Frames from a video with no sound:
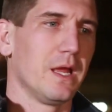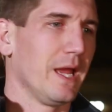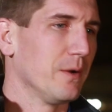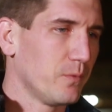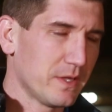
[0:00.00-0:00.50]

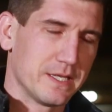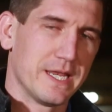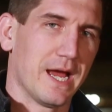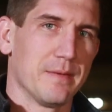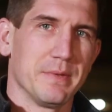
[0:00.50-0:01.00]
And with the
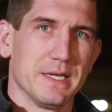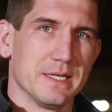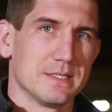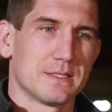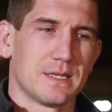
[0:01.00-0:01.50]

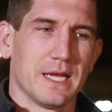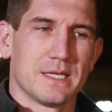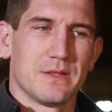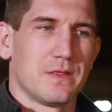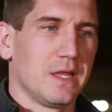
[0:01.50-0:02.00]
diabetes, like,
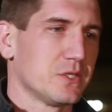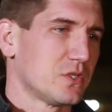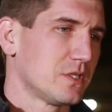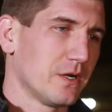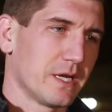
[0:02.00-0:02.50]
things
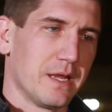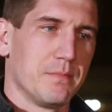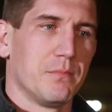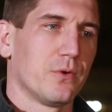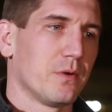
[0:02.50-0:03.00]
just started
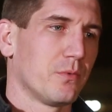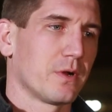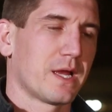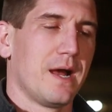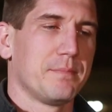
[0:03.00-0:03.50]
getting more and
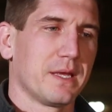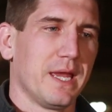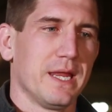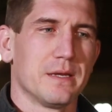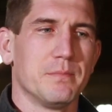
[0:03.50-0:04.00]
more
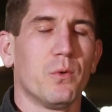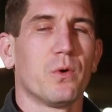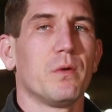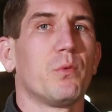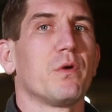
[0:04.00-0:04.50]
complicated,
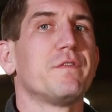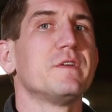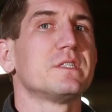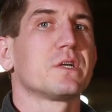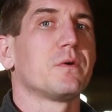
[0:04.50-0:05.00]
more and more
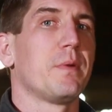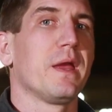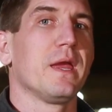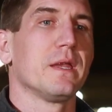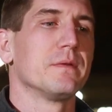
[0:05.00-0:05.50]
physical
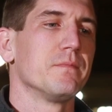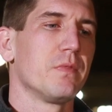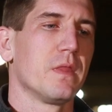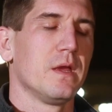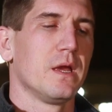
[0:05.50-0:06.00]
pain.
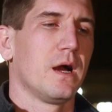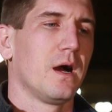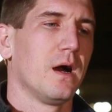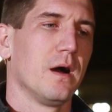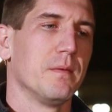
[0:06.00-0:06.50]

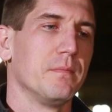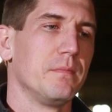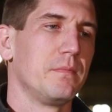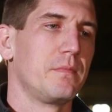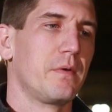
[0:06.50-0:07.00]

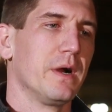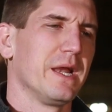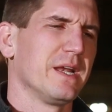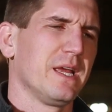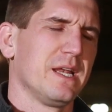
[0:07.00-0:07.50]

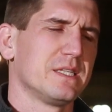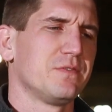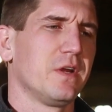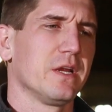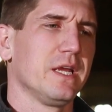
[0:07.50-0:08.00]
And it's
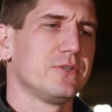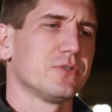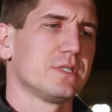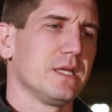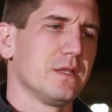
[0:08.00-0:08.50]
very
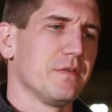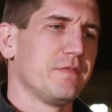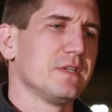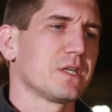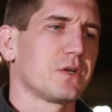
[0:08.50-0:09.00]
interesting, the
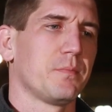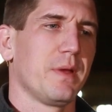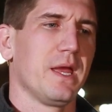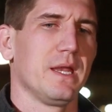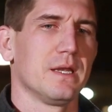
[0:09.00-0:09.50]
physical
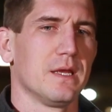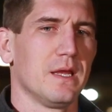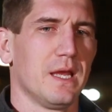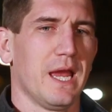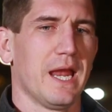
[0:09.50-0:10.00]
pain
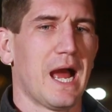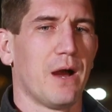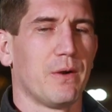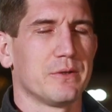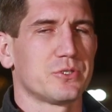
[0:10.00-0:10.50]
and
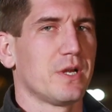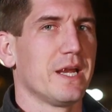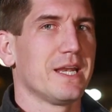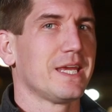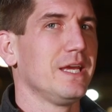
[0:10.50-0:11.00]
how I was
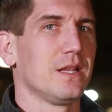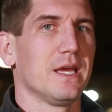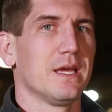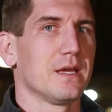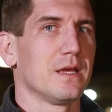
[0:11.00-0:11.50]
trying to heal
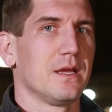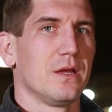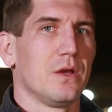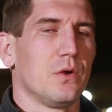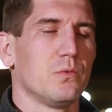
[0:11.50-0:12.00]
it
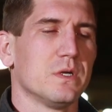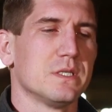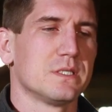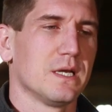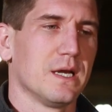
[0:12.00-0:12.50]

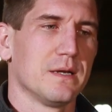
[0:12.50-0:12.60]
was